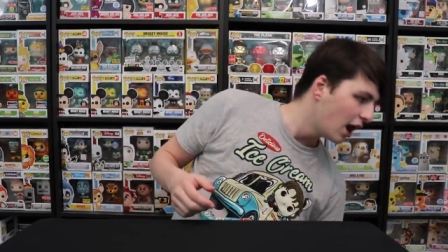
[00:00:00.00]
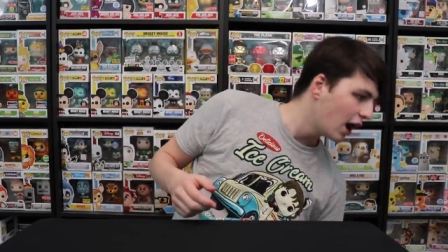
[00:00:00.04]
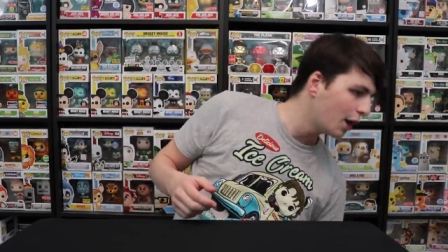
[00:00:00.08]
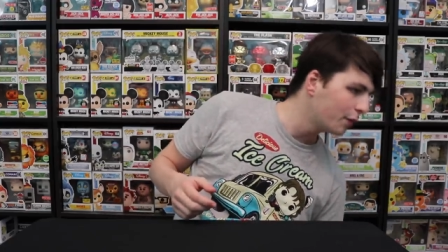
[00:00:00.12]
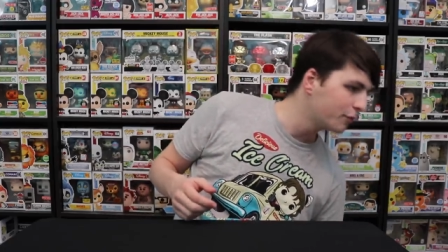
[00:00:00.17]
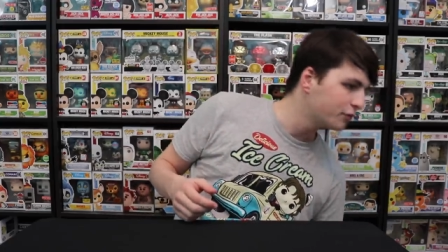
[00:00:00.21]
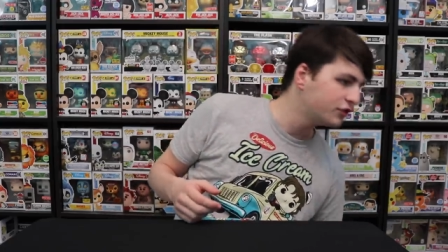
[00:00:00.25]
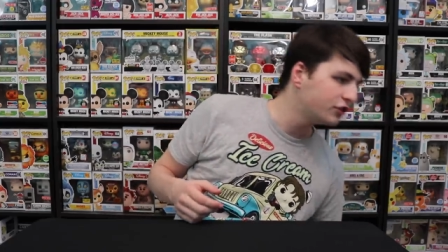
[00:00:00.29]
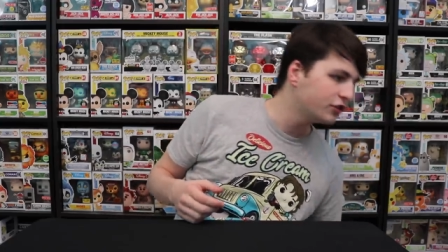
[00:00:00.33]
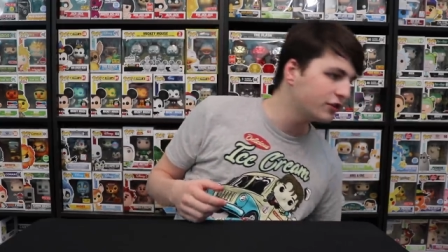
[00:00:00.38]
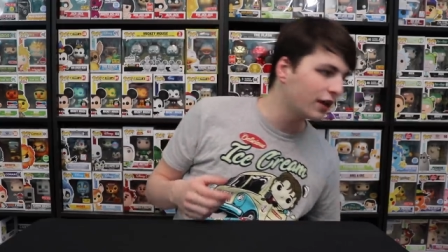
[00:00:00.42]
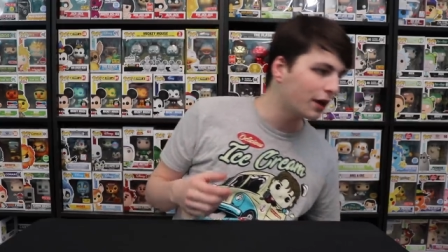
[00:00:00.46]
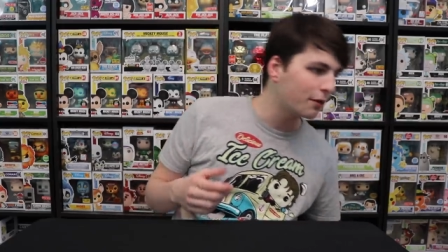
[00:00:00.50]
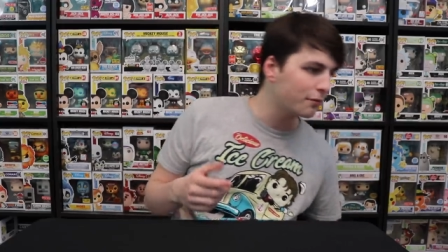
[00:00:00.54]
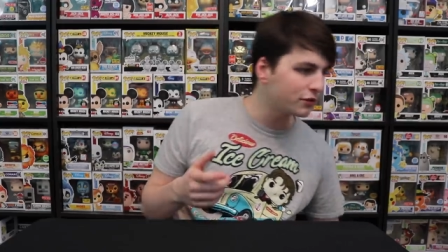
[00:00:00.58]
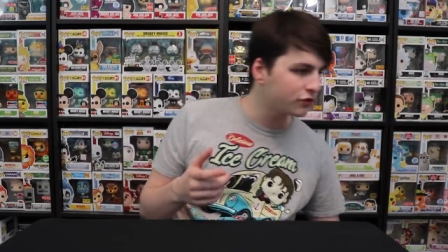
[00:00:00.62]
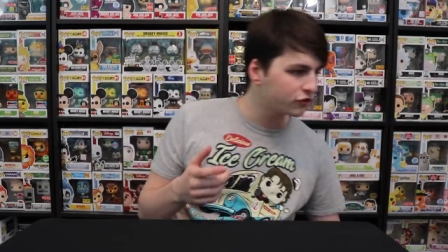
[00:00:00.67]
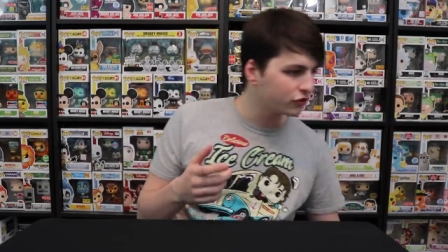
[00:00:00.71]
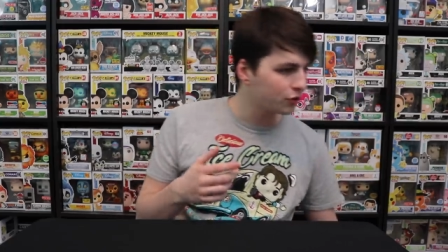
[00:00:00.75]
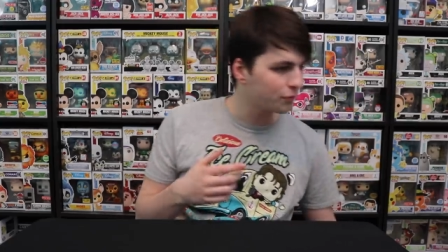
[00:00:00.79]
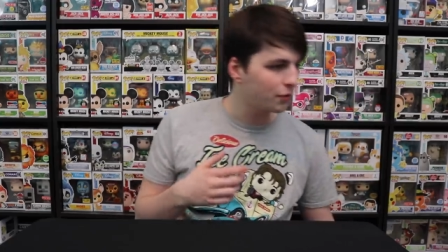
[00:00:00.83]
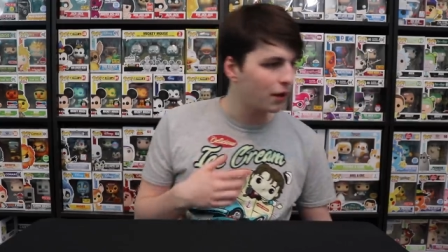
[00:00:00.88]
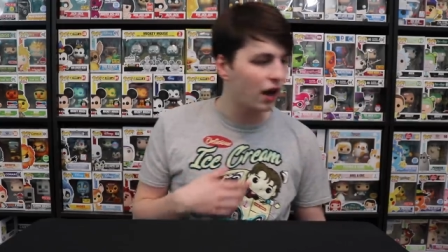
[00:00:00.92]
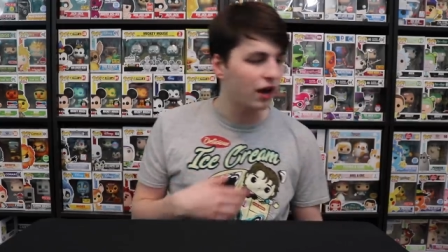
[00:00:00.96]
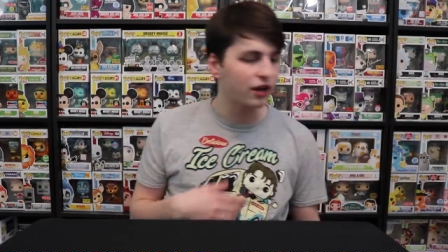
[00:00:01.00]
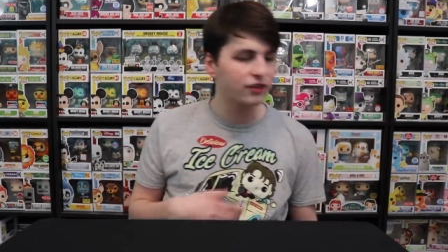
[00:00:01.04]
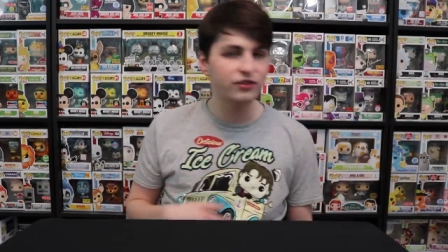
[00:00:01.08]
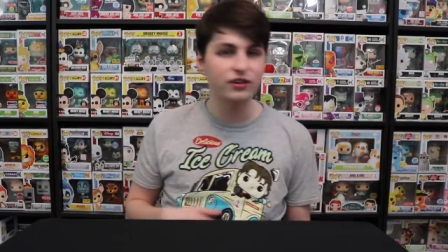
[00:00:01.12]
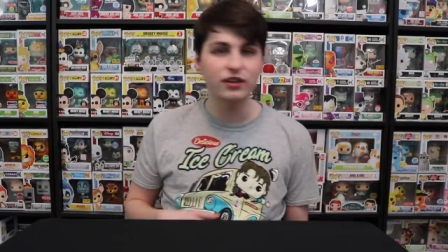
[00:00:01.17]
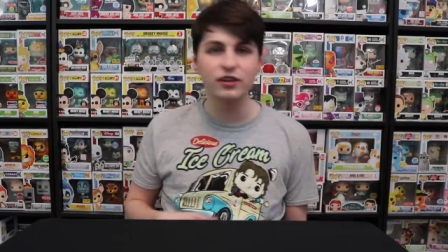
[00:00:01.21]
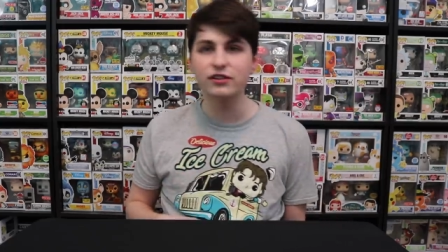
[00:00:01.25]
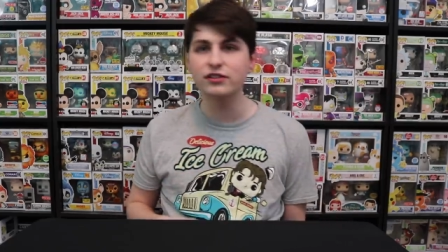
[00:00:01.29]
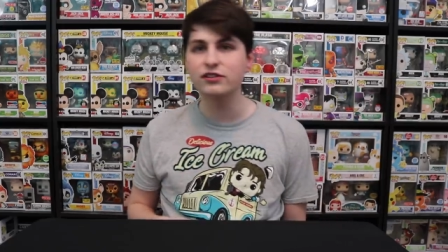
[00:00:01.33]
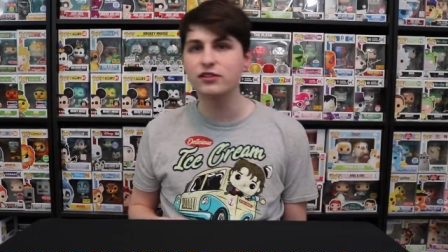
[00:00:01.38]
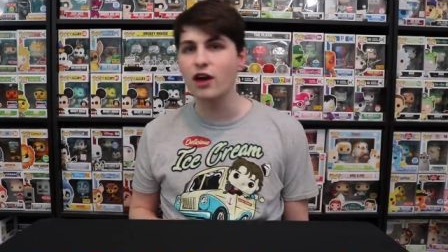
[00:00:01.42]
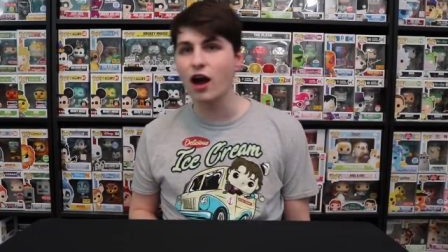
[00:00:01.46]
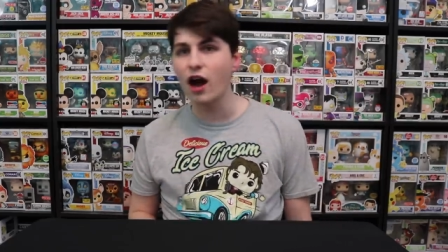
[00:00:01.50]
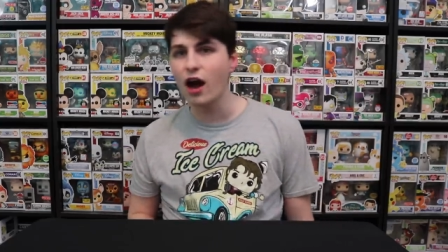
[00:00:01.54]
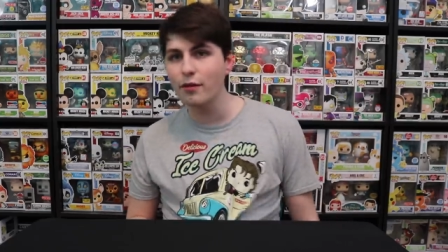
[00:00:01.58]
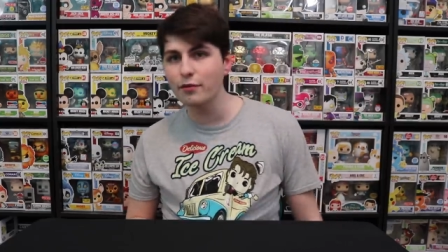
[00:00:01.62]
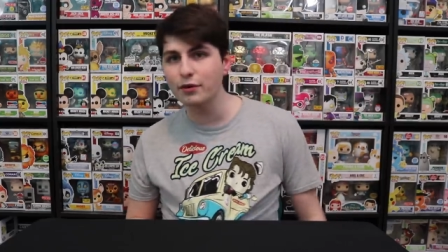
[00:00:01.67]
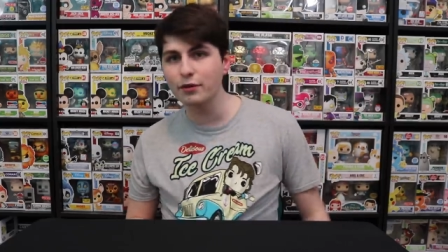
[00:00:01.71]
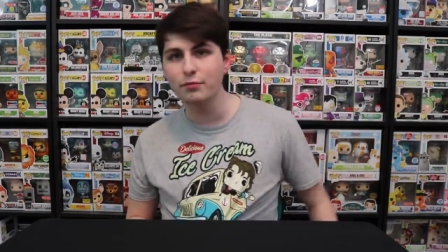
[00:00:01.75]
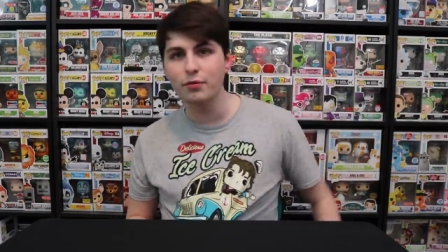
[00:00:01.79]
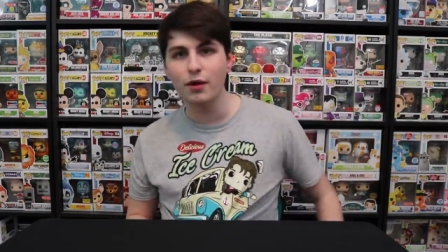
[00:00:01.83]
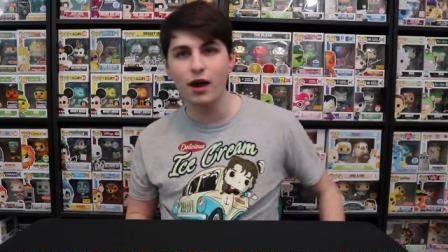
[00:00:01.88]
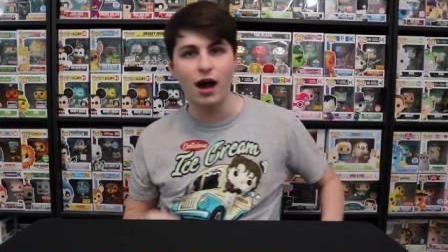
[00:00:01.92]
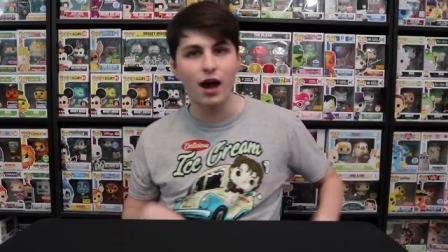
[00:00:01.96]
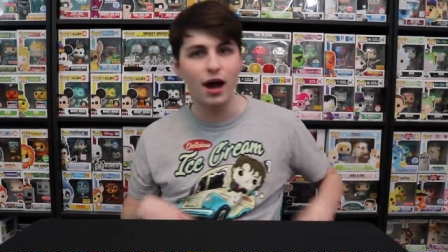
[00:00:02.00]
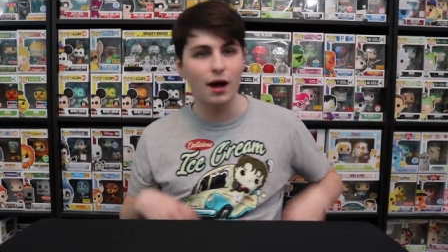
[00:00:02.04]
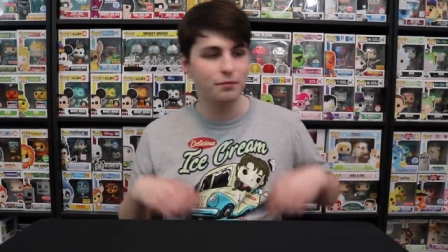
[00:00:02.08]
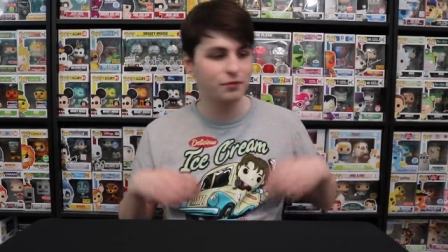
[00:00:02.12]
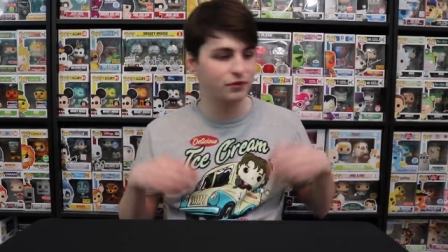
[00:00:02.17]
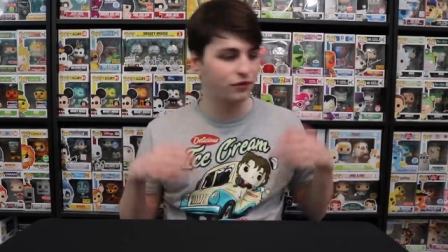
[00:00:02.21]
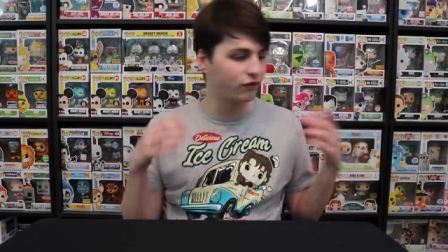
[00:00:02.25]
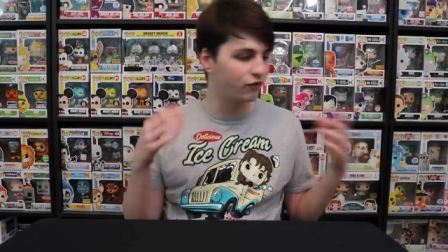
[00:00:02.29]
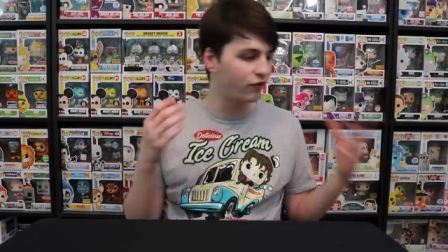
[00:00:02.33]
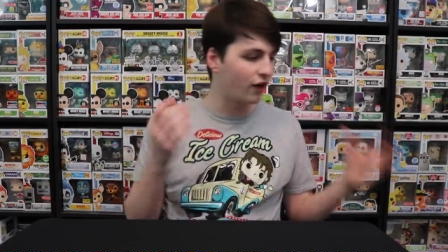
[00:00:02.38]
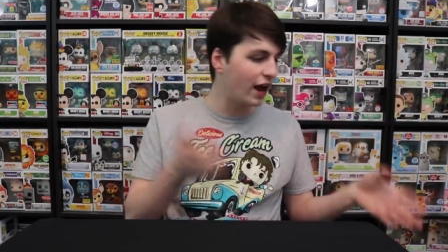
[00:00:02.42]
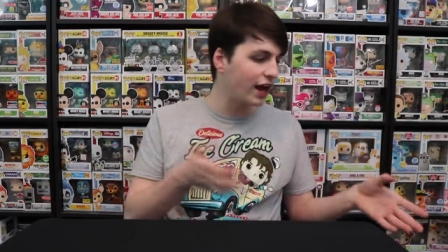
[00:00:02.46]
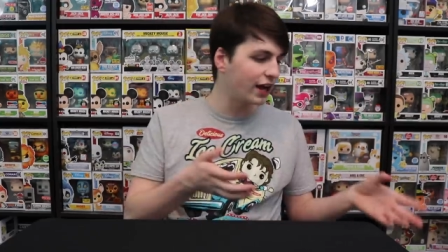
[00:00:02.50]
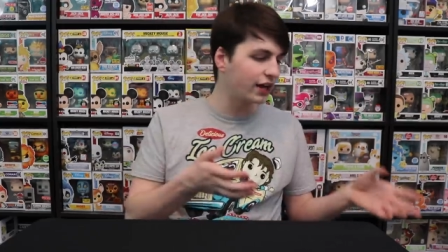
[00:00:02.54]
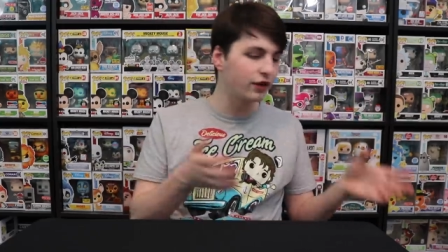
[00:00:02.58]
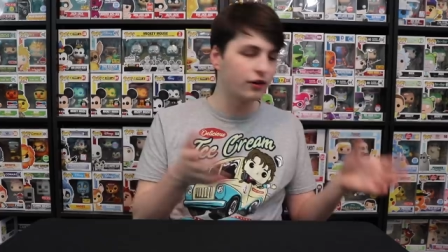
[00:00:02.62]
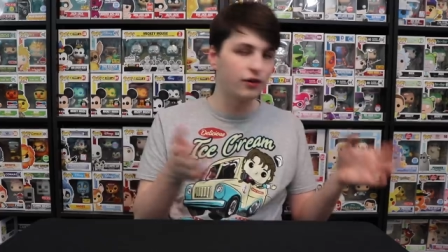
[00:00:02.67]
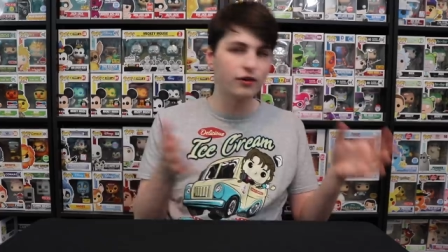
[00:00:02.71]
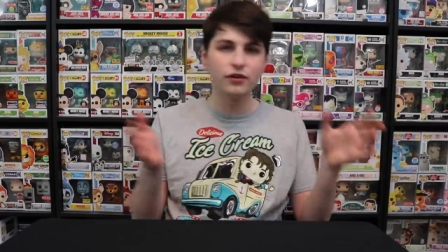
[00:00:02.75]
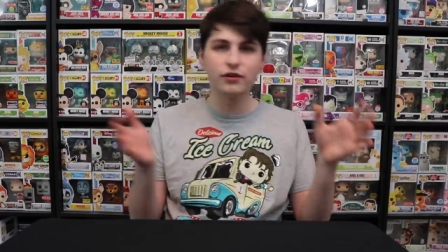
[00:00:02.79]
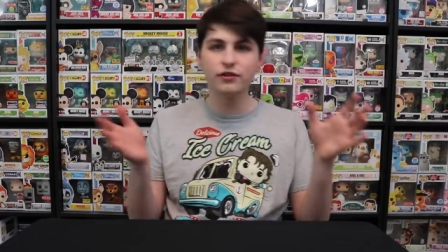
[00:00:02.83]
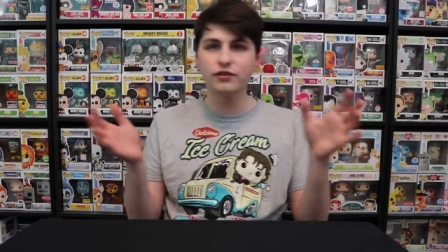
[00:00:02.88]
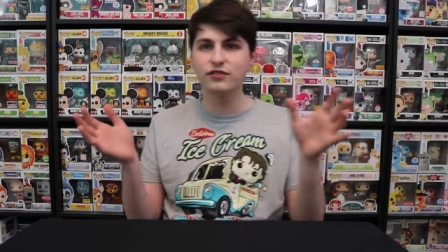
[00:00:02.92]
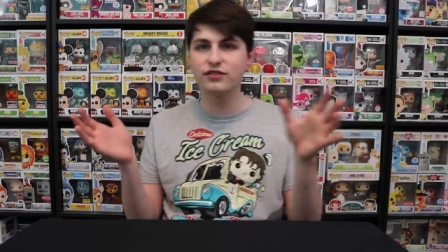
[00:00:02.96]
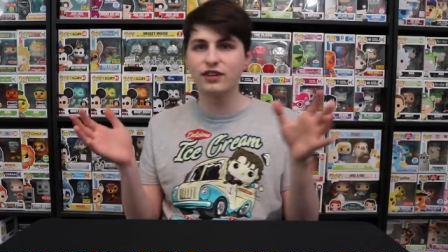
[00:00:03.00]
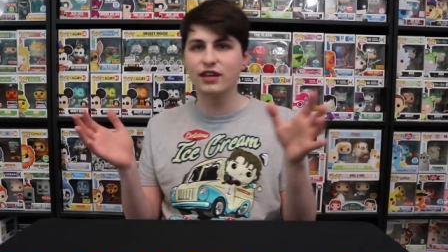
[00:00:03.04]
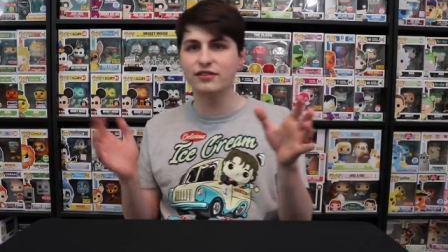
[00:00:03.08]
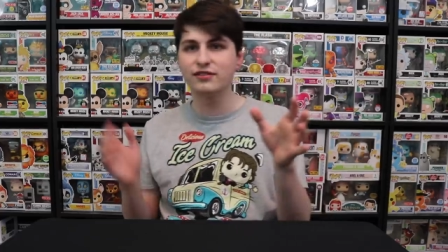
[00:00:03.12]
So you can get mystery boxes, common pops, vinyls.